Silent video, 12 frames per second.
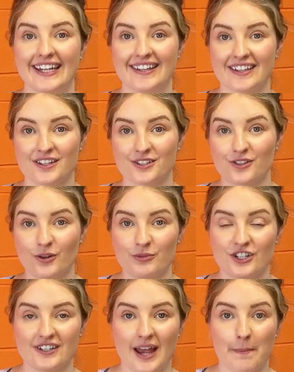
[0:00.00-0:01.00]
in the
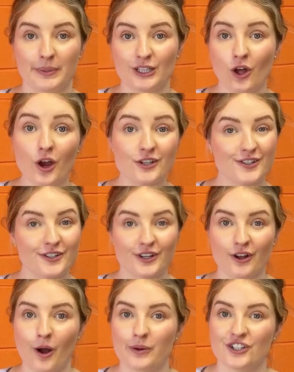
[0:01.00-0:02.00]
description down below so you
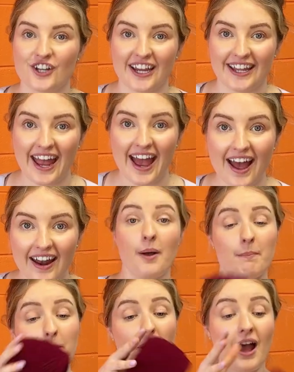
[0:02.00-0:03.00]
can go and check it out.
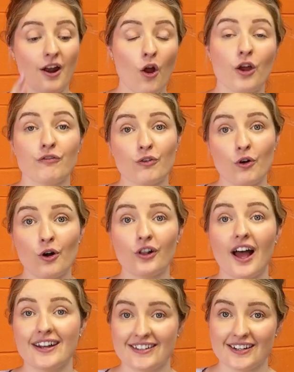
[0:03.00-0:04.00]
But overall,
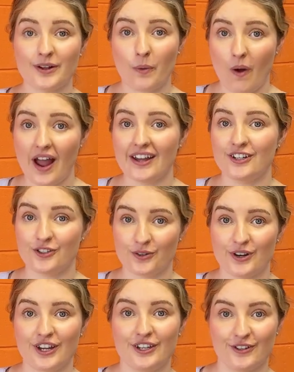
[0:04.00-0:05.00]
I did quite
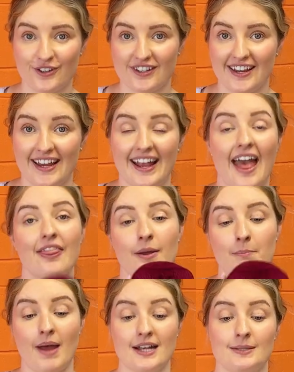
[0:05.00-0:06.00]
enjoy using the
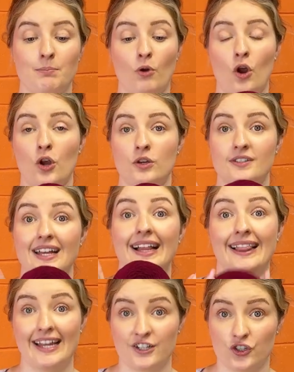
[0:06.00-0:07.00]
MasBros
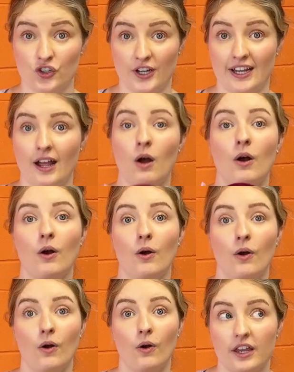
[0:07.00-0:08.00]
electric
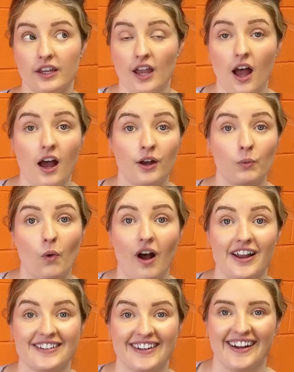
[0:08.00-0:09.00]
yarn
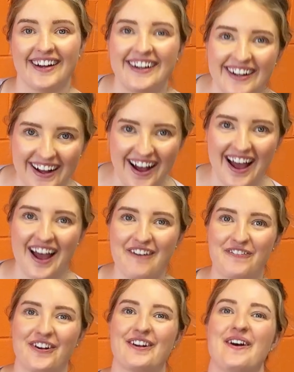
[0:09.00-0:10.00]
winder. I
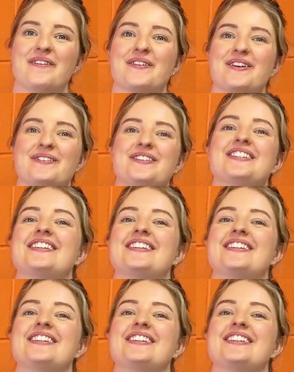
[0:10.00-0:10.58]
forgot what it was